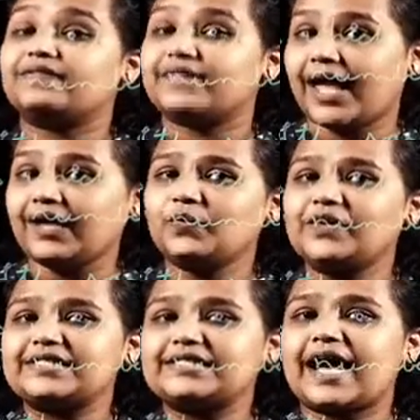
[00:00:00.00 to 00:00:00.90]
then
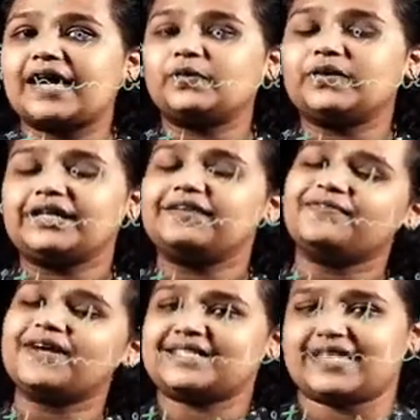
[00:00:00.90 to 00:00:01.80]
we'll start with the
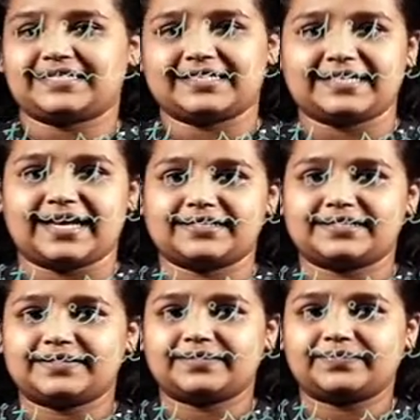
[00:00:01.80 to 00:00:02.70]
first exercise.